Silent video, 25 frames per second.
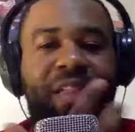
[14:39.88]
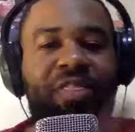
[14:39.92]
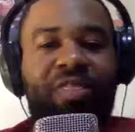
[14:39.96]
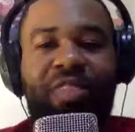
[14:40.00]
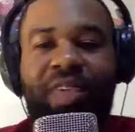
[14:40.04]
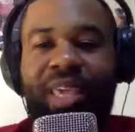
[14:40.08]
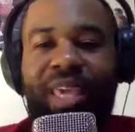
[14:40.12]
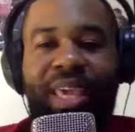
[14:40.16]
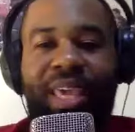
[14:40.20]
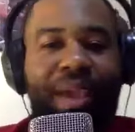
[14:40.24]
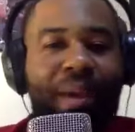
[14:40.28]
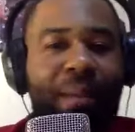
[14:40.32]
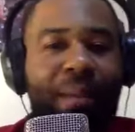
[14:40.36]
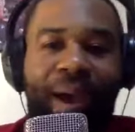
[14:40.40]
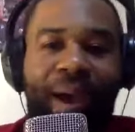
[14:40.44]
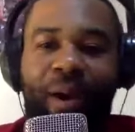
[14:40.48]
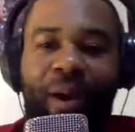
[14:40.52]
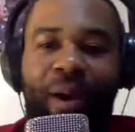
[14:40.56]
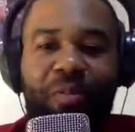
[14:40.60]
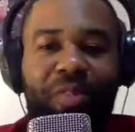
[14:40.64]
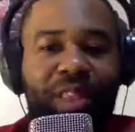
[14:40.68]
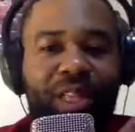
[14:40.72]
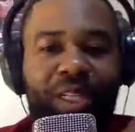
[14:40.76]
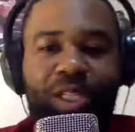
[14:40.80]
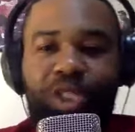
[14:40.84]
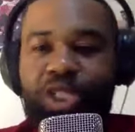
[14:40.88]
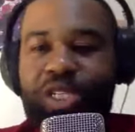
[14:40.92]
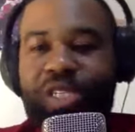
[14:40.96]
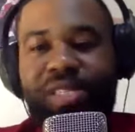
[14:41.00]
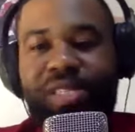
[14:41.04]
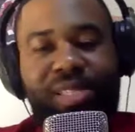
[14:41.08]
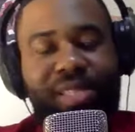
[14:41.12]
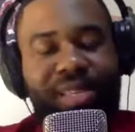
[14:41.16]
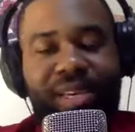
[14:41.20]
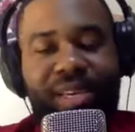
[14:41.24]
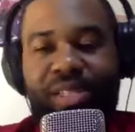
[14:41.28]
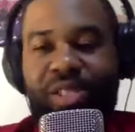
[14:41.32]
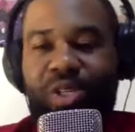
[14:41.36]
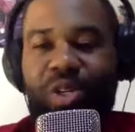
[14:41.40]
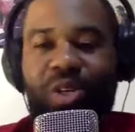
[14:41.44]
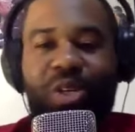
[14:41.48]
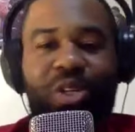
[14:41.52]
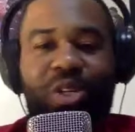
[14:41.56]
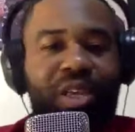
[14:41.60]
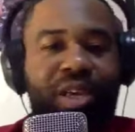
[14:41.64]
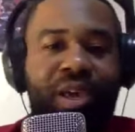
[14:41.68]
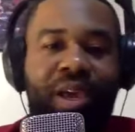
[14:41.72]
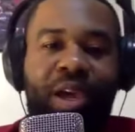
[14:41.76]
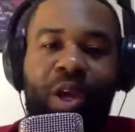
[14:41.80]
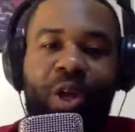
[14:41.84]
not thinking about logistics.
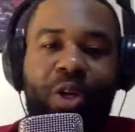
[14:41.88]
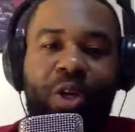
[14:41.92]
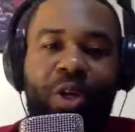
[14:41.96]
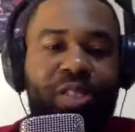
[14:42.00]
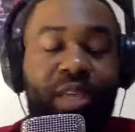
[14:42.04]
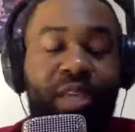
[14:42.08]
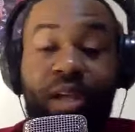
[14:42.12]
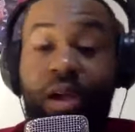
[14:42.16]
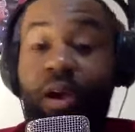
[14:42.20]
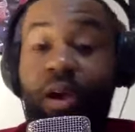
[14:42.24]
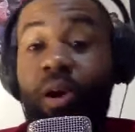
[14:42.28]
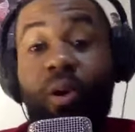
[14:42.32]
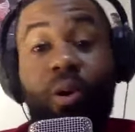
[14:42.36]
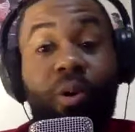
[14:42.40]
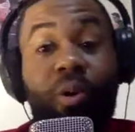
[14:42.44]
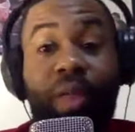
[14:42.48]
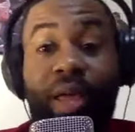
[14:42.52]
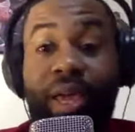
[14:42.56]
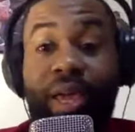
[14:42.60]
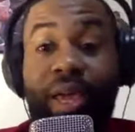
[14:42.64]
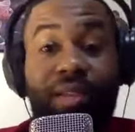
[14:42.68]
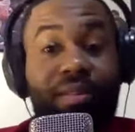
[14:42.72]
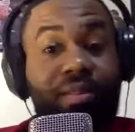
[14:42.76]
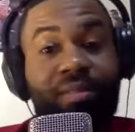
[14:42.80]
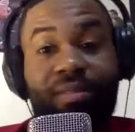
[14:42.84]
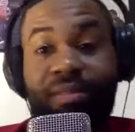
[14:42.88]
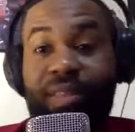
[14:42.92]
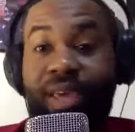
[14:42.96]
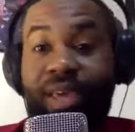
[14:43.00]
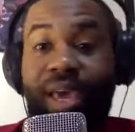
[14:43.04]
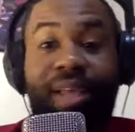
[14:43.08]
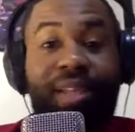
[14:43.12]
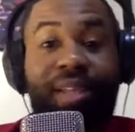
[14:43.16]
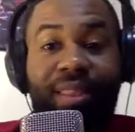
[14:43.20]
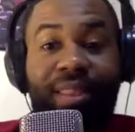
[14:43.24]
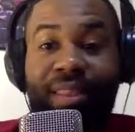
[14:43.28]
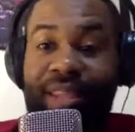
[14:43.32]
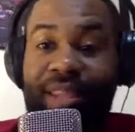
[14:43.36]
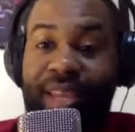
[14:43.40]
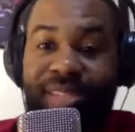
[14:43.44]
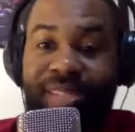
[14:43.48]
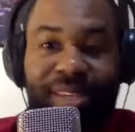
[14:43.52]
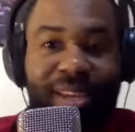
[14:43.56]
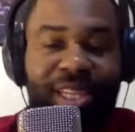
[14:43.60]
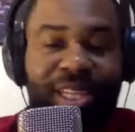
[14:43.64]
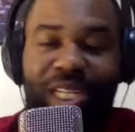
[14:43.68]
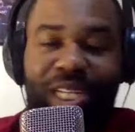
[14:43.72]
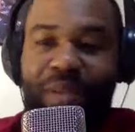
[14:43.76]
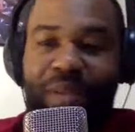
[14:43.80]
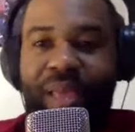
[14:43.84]
You're just saying, oh, like that
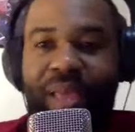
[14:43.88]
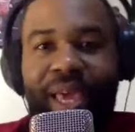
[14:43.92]
destination.